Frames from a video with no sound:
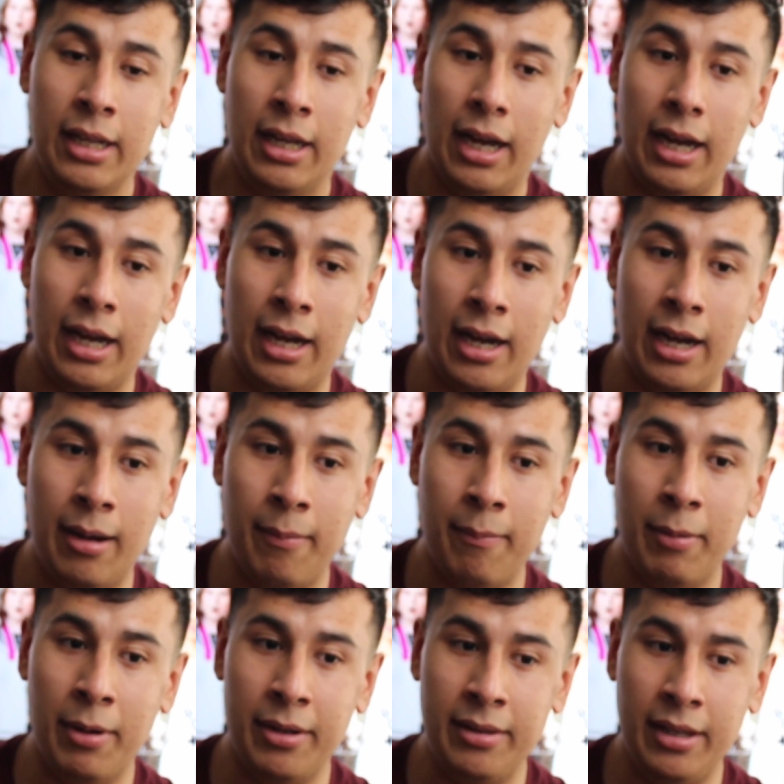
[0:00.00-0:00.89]

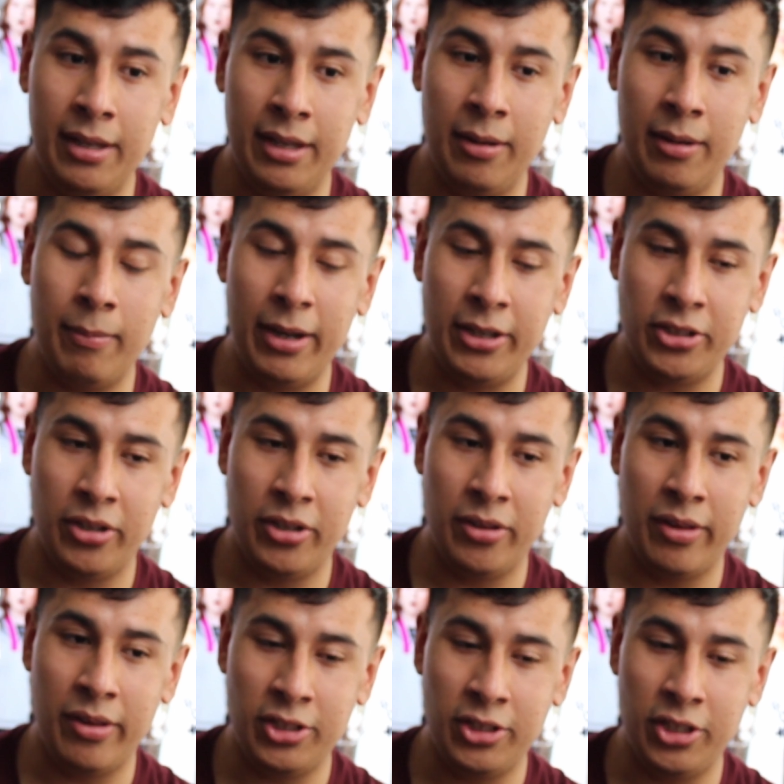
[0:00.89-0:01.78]
But Nini mentions
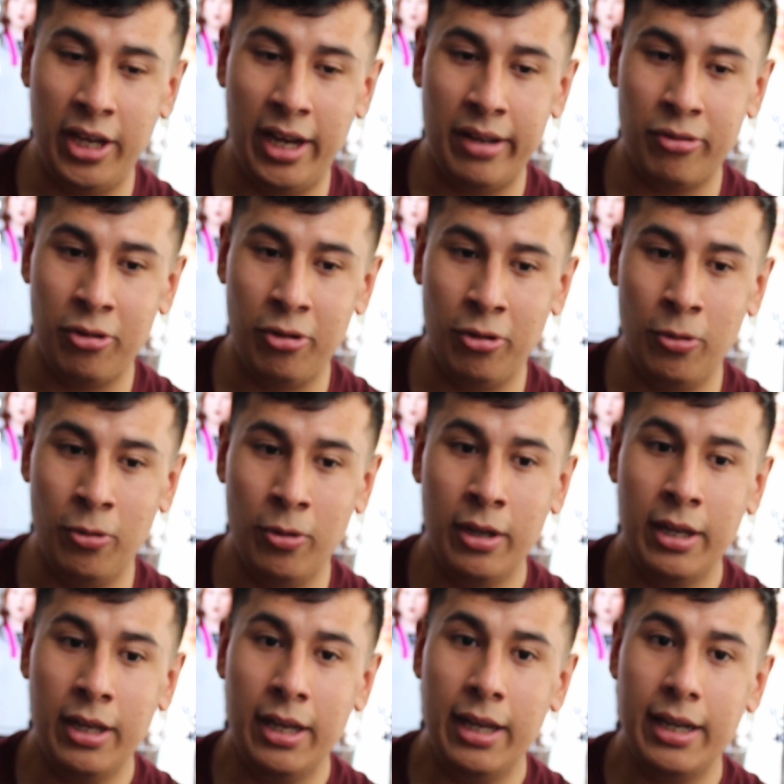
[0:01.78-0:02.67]
that she has to
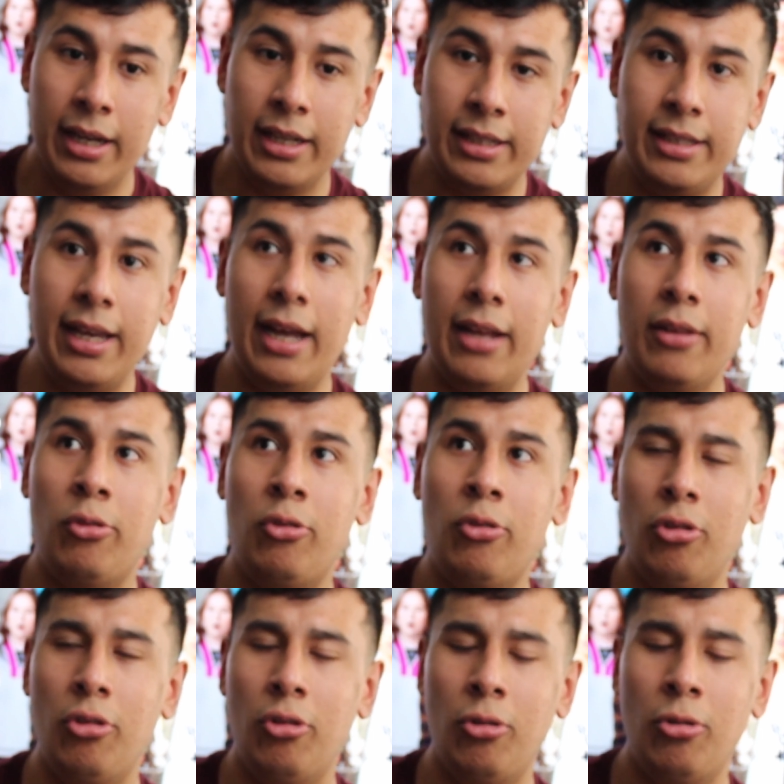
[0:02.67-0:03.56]
get
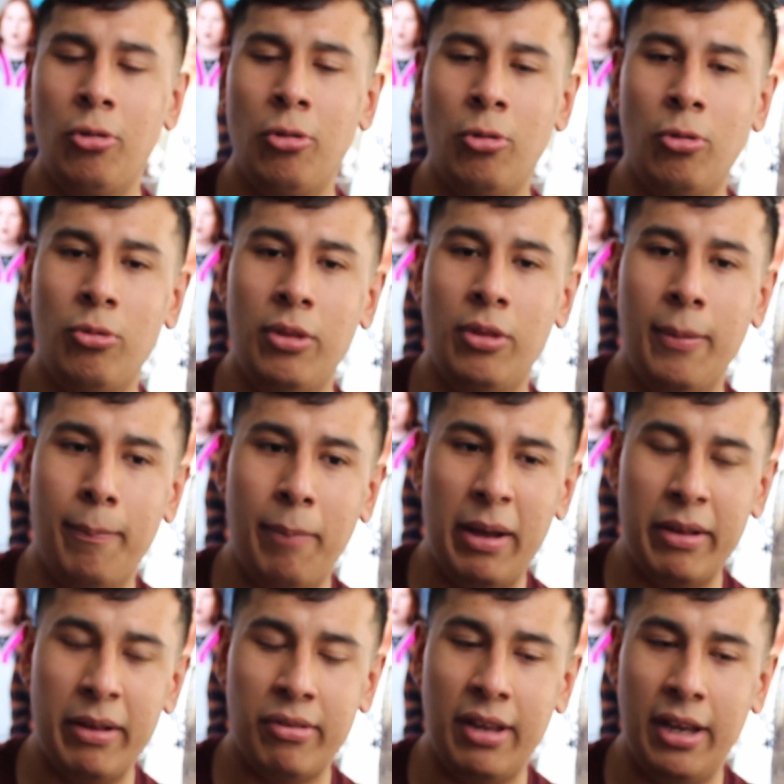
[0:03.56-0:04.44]
to the
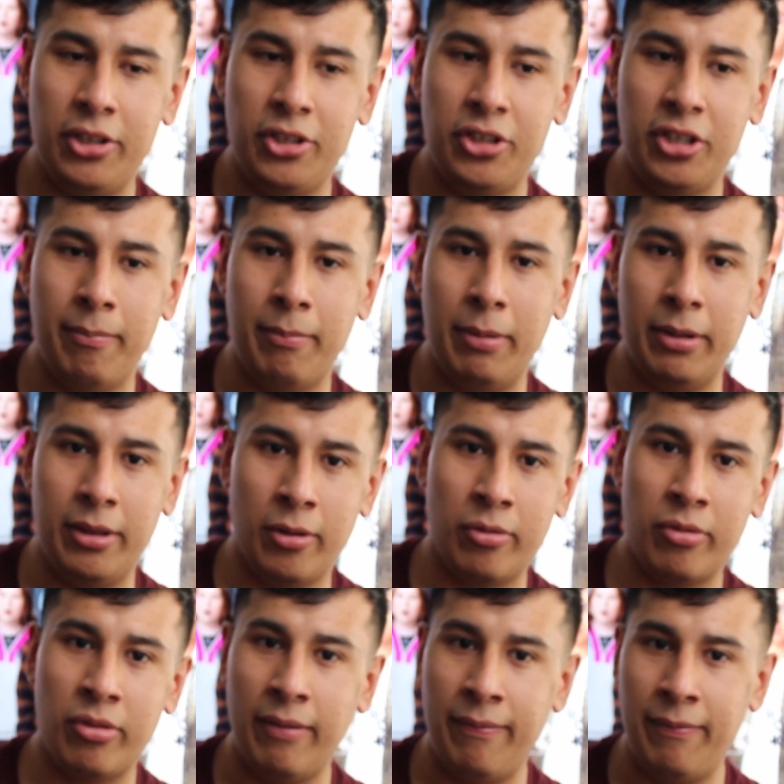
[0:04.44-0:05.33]
bus station, but
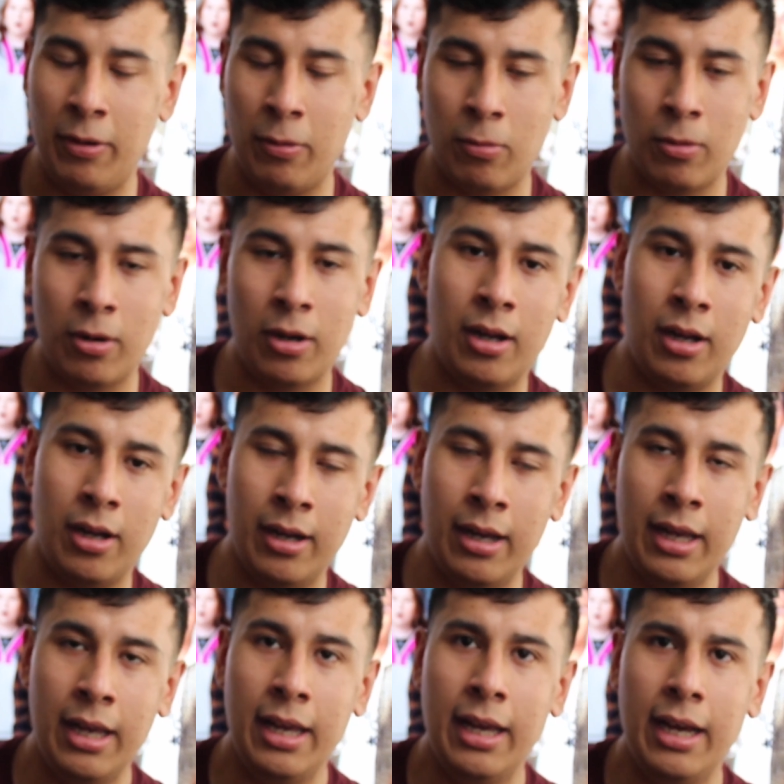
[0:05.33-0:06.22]
there's something wrong.
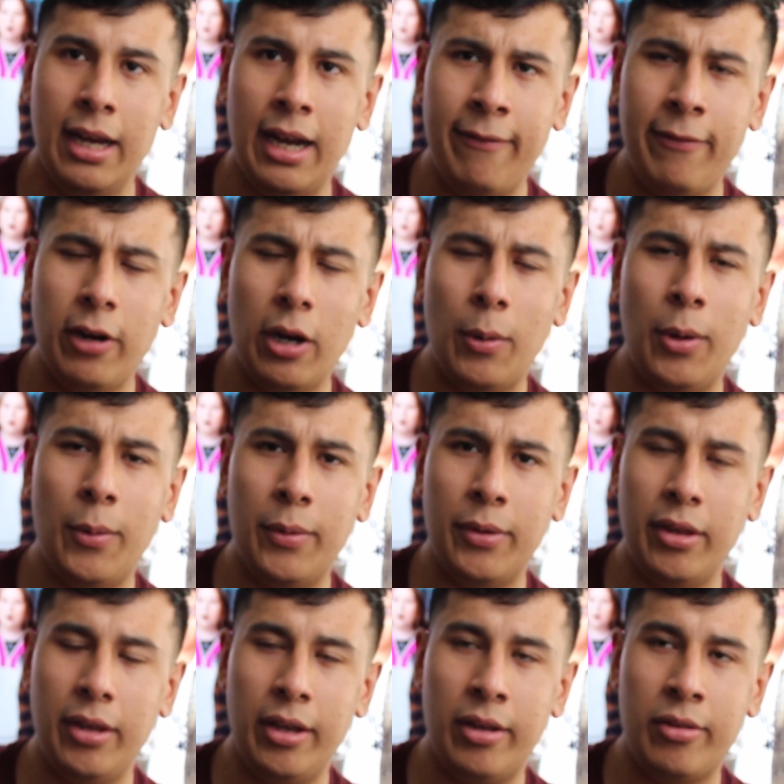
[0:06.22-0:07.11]
I forgot
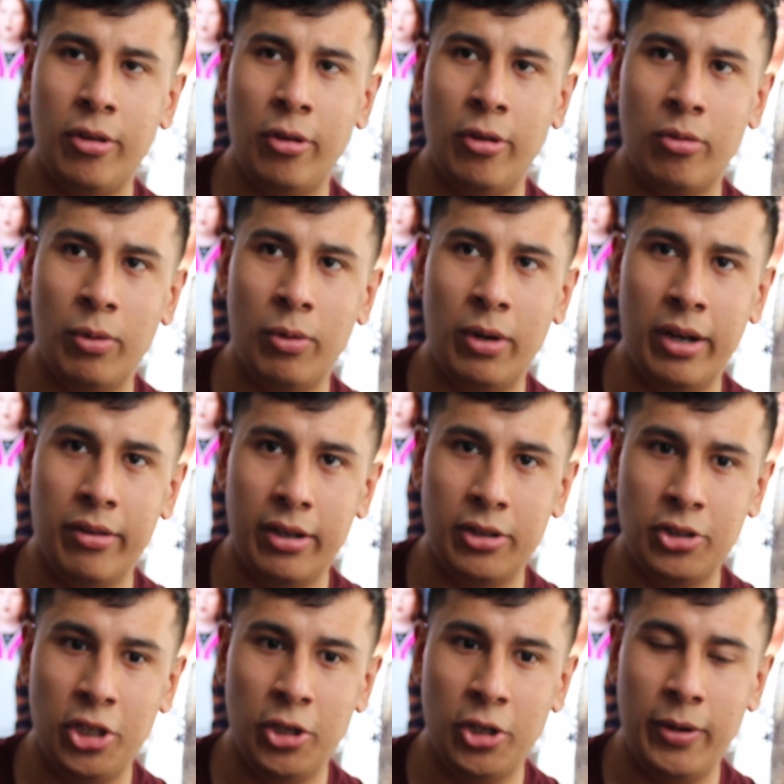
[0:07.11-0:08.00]
what the excuse was. Like,
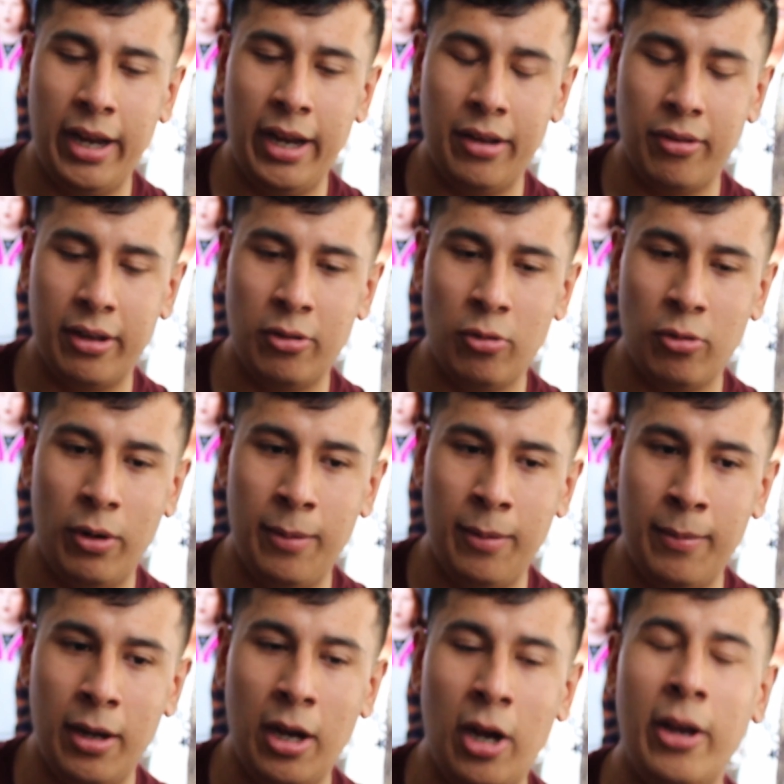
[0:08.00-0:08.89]
she only has like 20
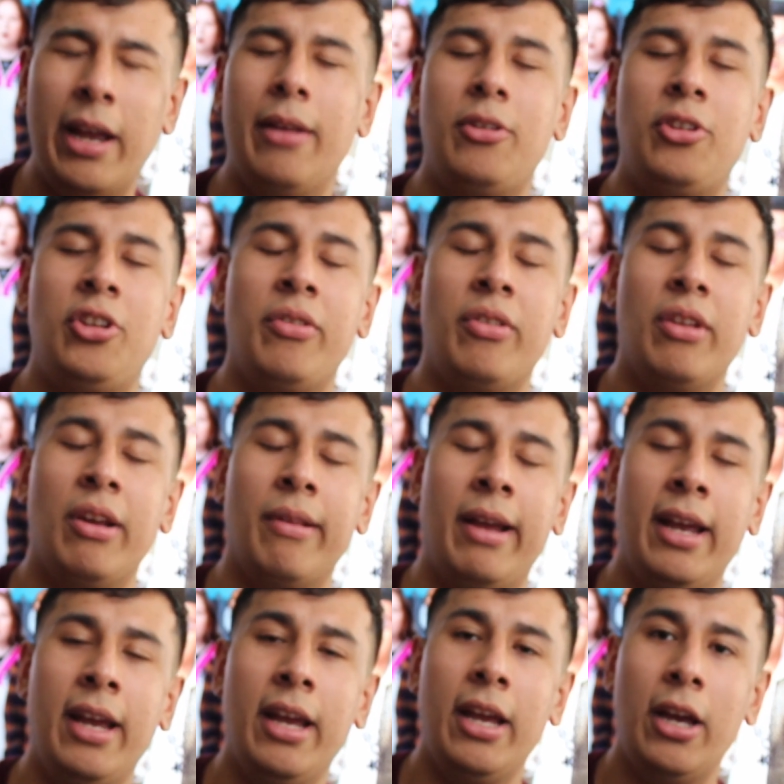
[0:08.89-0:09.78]
minutes. Oh, yeah, she said
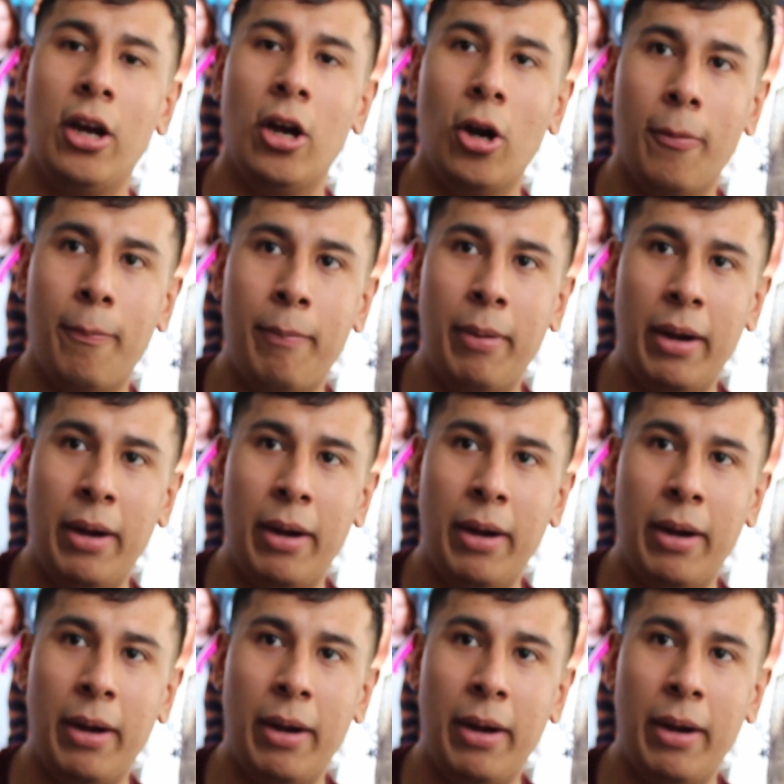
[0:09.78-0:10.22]
like her